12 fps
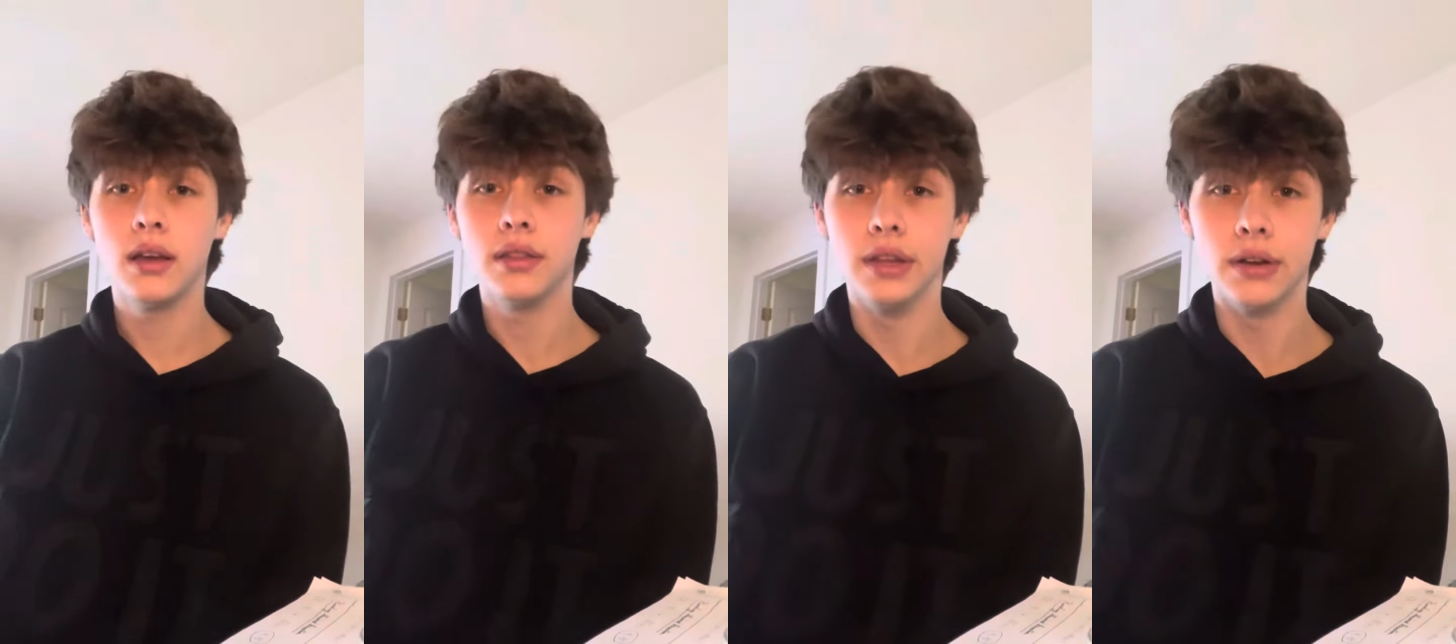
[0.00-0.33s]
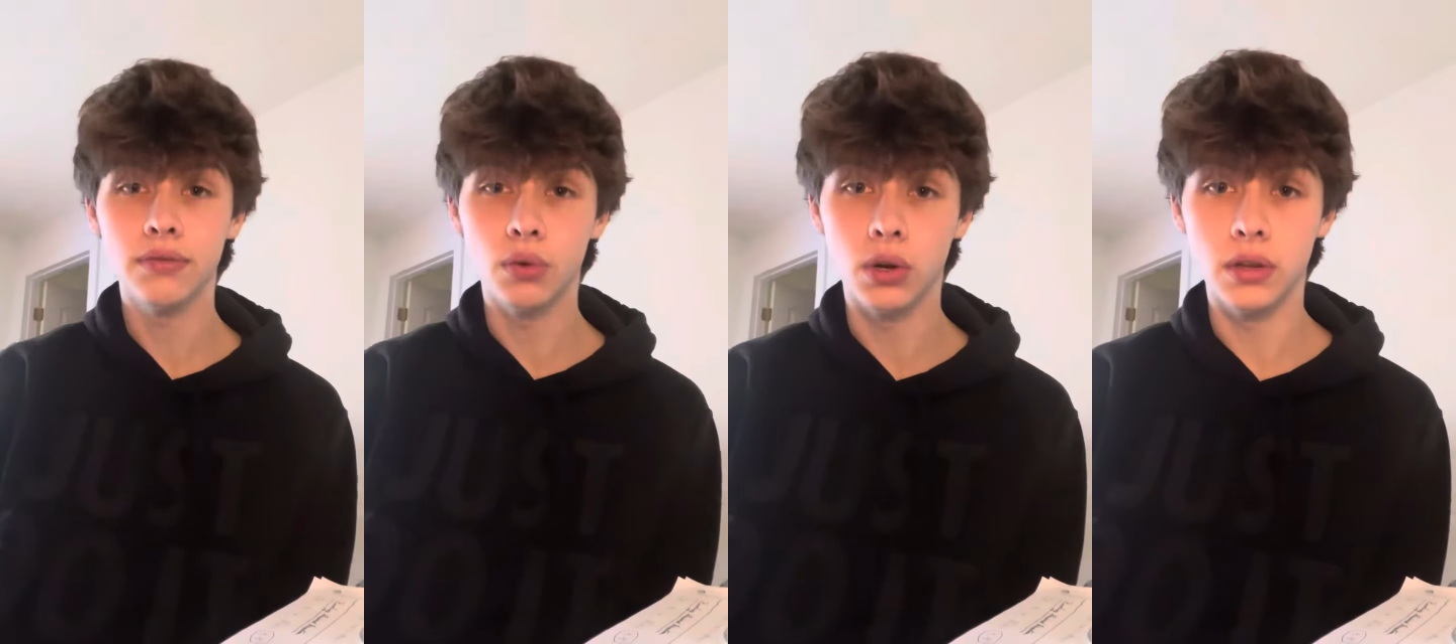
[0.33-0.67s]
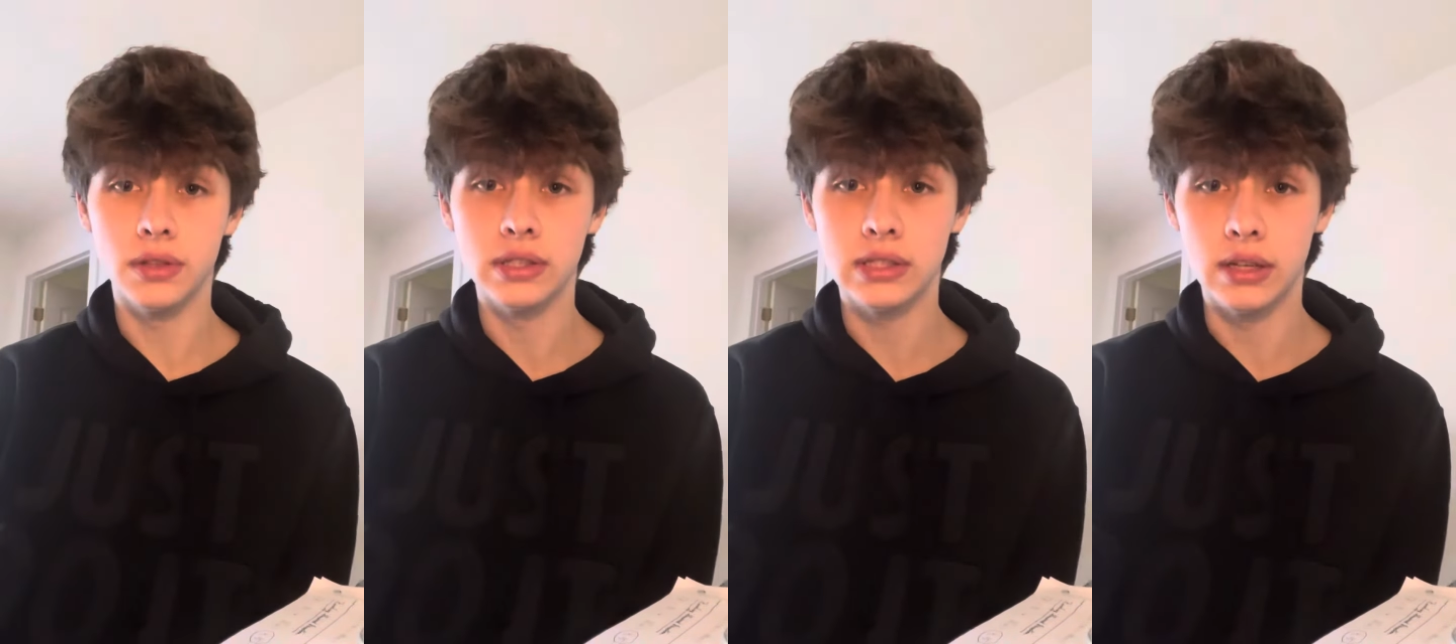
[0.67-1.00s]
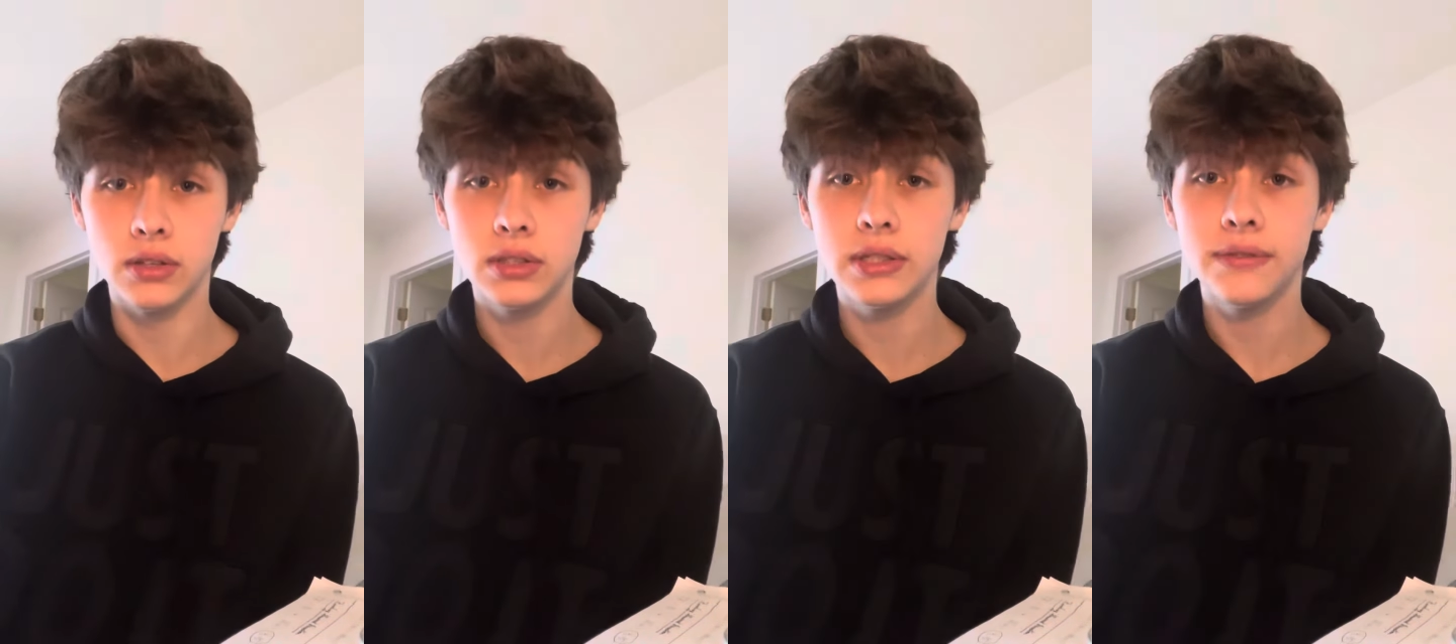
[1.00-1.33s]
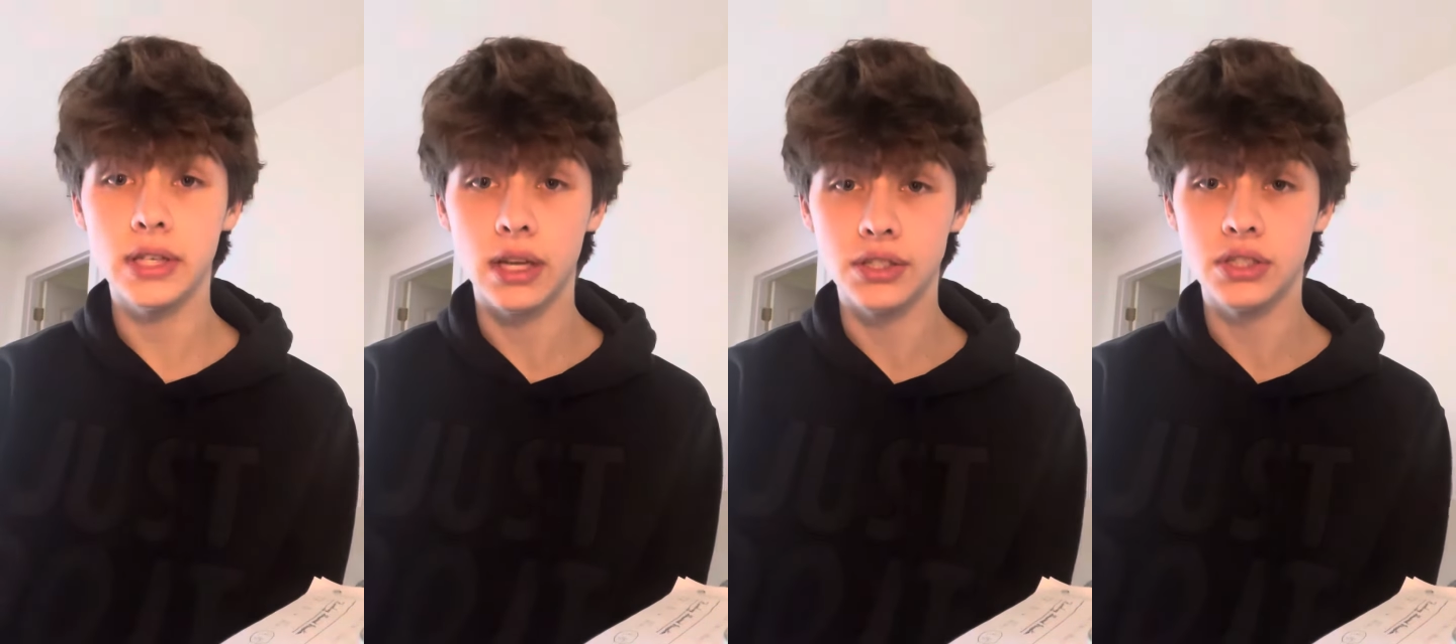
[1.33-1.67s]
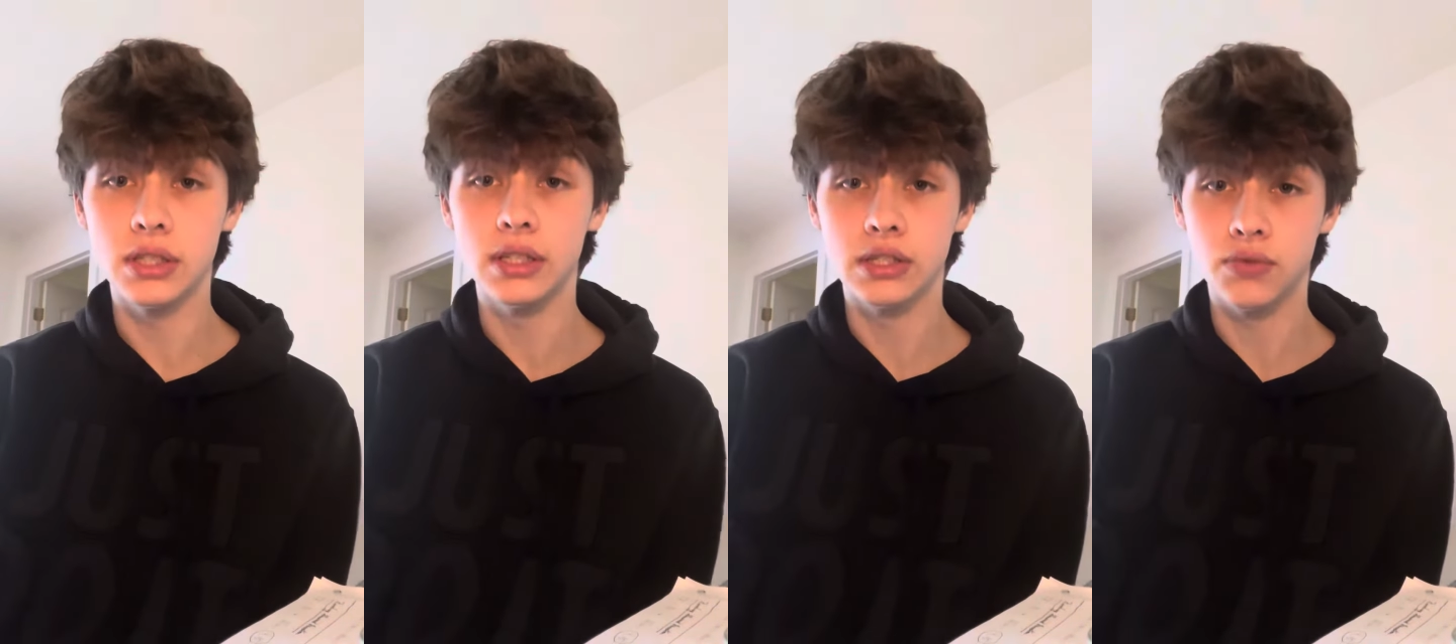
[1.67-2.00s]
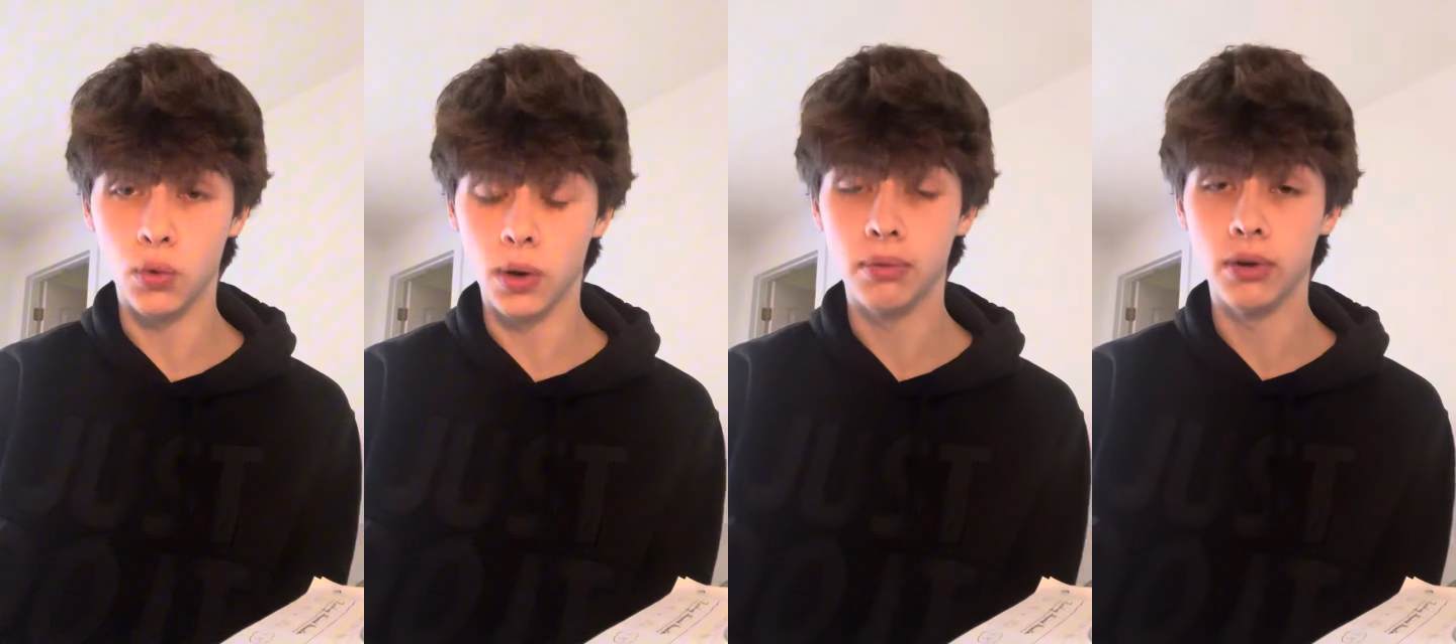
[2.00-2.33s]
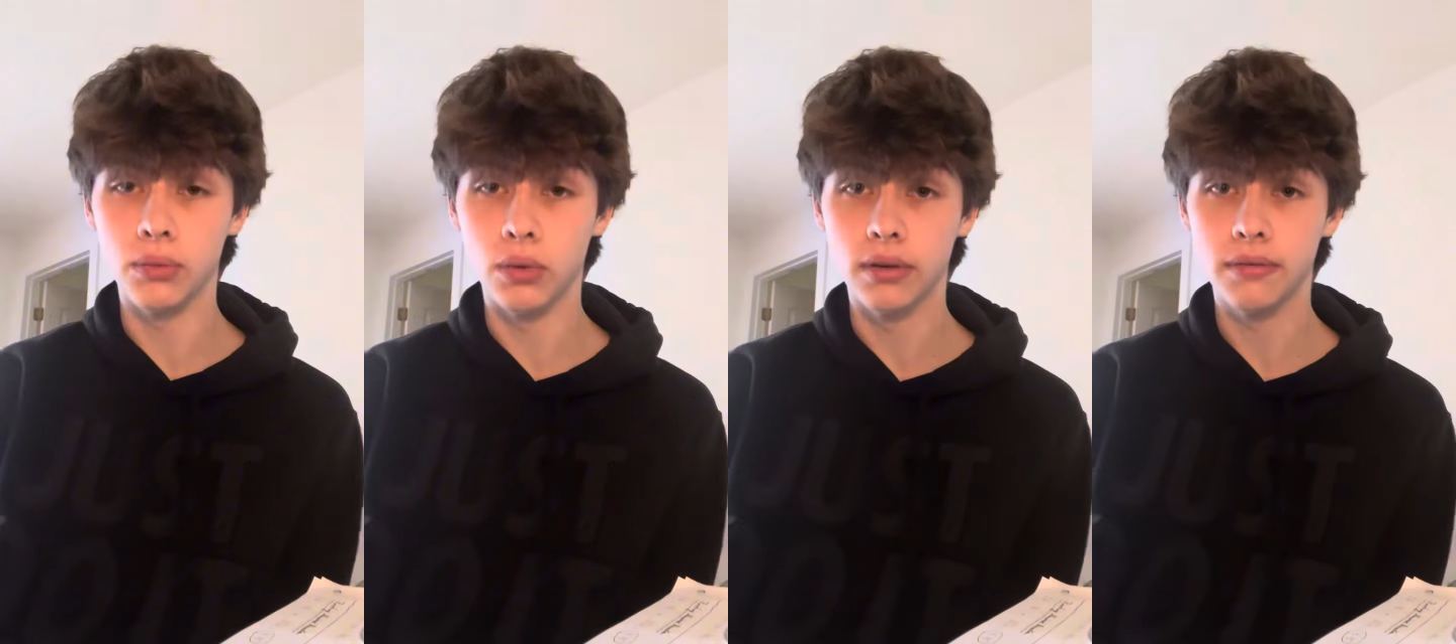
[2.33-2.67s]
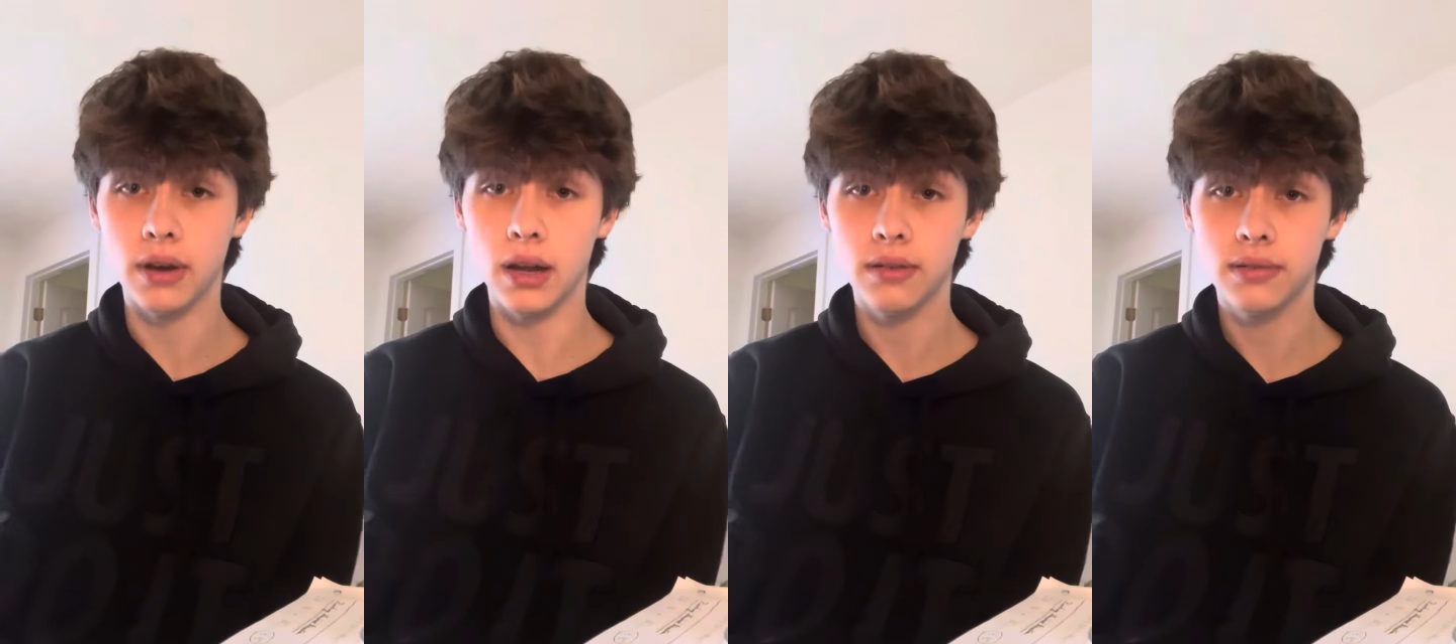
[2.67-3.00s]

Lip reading: Therefore, the standard deviation is 4.15.